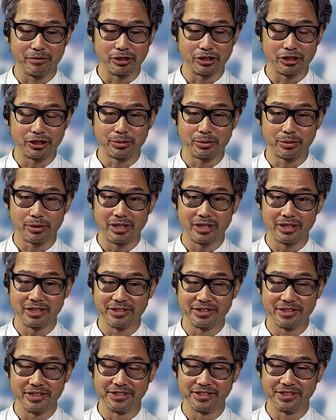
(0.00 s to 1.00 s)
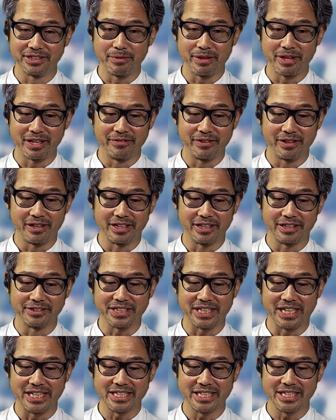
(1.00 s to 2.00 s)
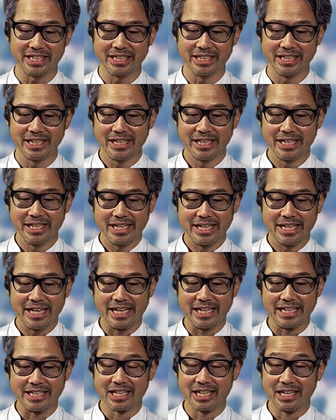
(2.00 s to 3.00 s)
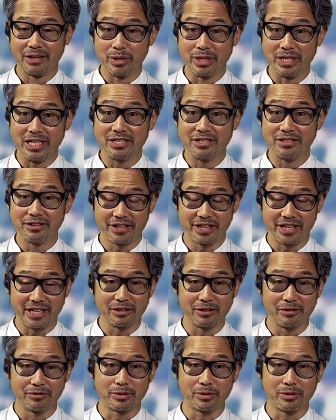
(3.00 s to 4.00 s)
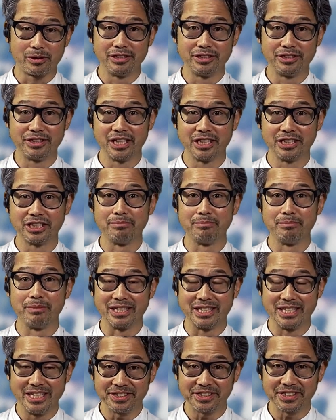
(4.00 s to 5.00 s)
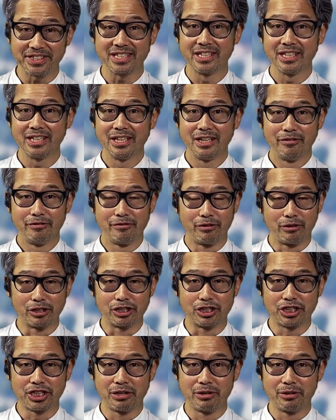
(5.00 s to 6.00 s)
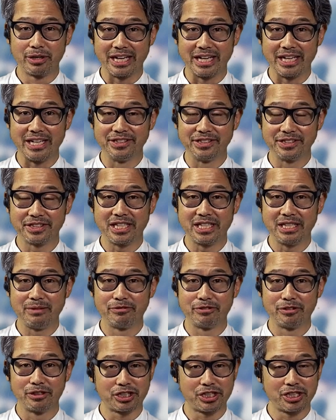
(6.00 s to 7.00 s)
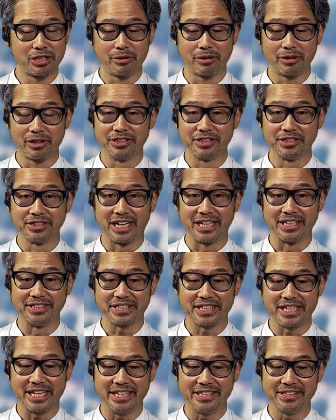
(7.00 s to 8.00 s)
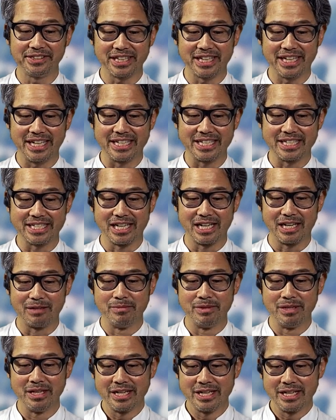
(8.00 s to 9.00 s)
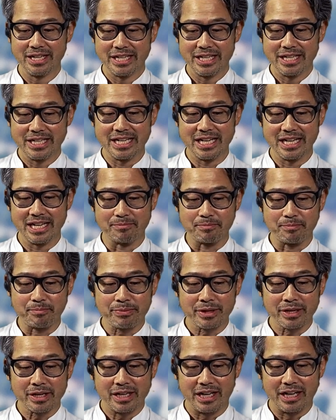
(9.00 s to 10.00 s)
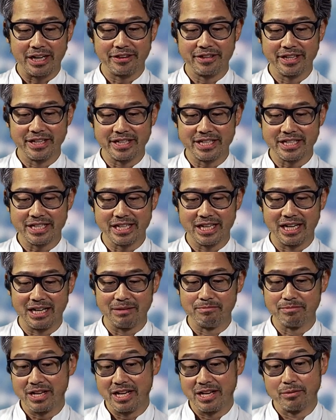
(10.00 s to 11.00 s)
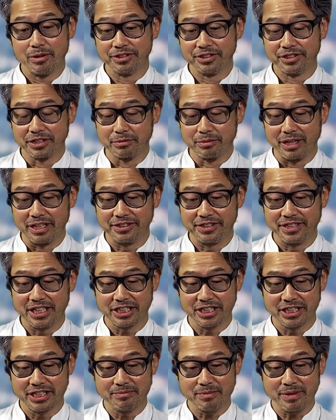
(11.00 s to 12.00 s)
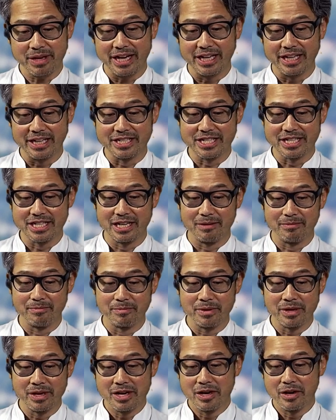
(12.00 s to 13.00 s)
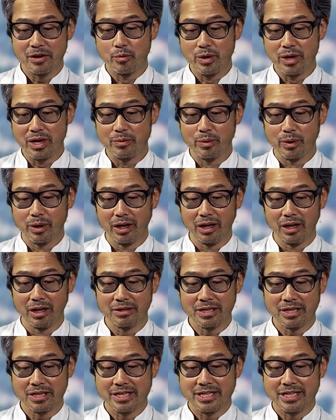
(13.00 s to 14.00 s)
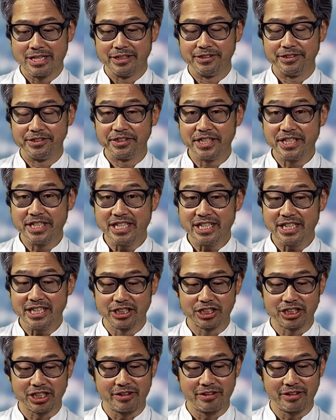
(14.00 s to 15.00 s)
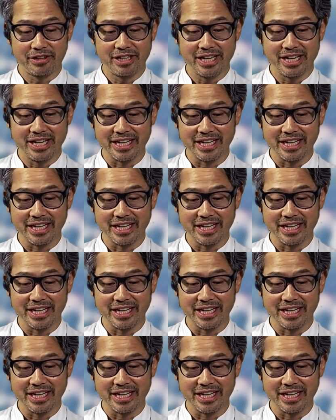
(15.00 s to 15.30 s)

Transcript: for sure, this is something very exciting. And we need to thank, of course, Gian Battista for showing and his team for showing this nice case. And yeah, I think it was a great session, and we will see each other